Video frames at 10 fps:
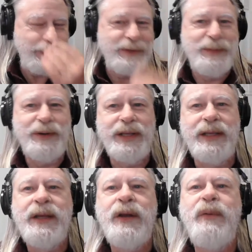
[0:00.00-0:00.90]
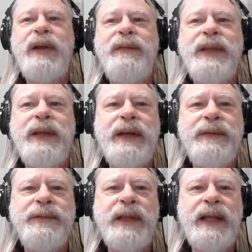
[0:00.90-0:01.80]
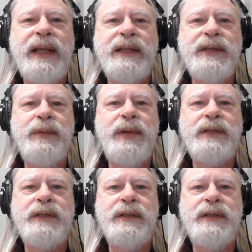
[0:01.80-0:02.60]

With Modi. Who waved the Indian flag as he watched